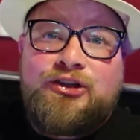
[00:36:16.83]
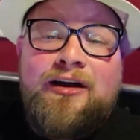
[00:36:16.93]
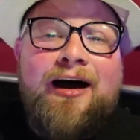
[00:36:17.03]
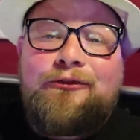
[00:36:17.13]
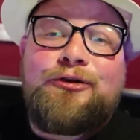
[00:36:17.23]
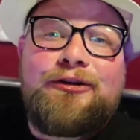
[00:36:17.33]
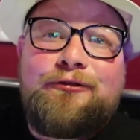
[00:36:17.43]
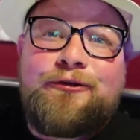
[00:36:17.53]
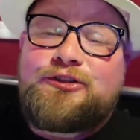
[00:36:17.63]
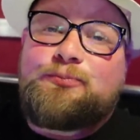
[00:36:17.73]
I really
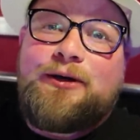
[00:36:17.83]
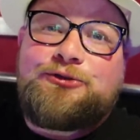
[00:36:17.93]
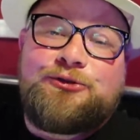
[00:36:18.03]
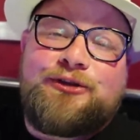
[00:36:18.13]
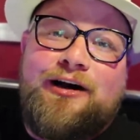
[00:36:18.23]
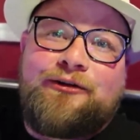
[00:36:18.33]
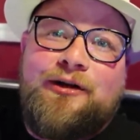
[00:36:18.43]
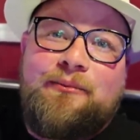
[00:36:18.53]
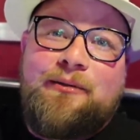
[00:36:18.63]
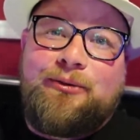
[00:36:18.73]
feel special and honored
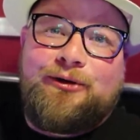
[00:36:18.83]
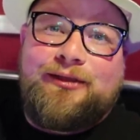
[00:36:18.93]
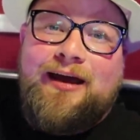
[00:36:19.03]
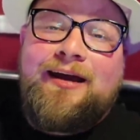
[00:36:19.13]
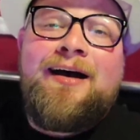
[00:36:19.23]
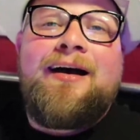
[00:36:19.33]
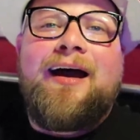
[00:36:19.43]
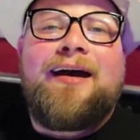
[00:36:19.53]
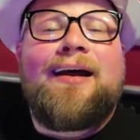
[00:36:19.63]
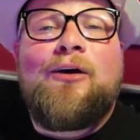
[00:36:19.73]
on my birthday,
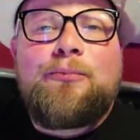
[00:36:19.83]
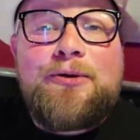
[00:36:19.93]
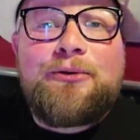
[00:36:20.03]
and I hope